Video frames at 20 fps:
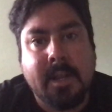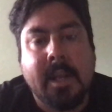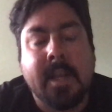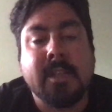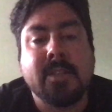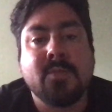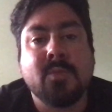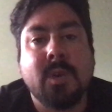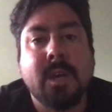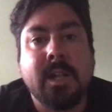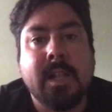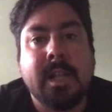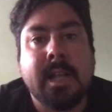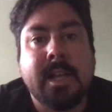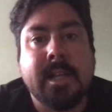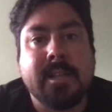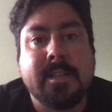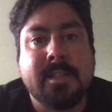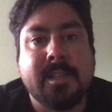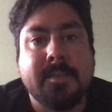as well
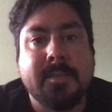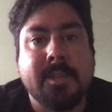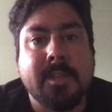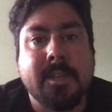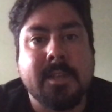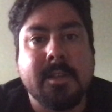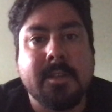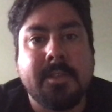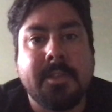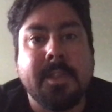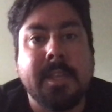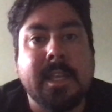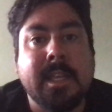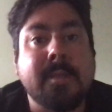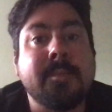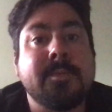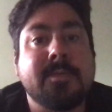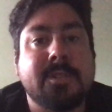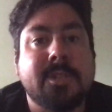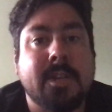as some of the
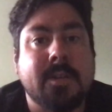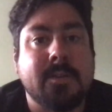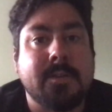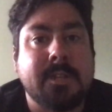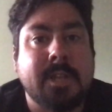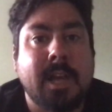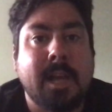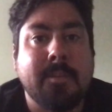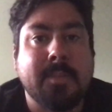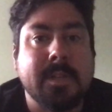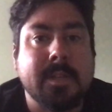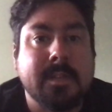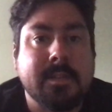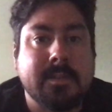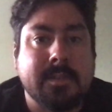themes and general topics